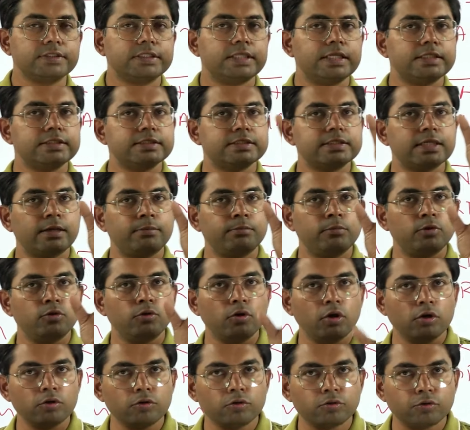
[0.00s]
then some
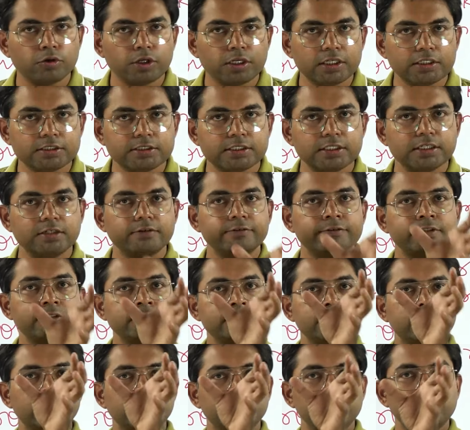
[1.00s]
non-coding
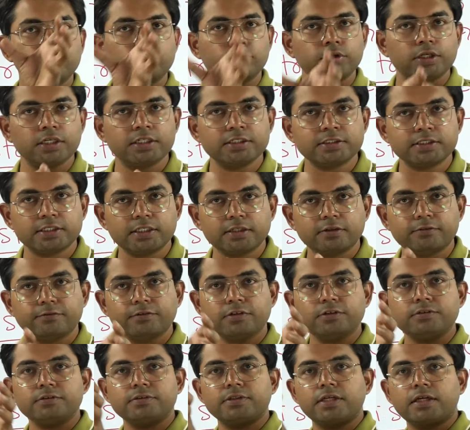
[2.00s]
sequence, then coding
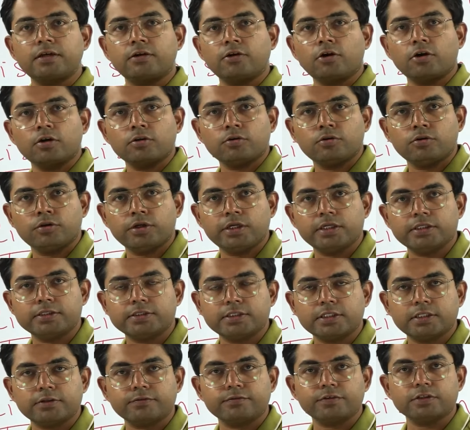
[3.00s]
sequence, then non-coding
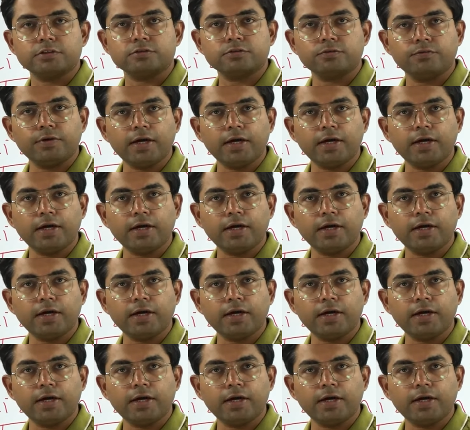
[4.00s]
sequence.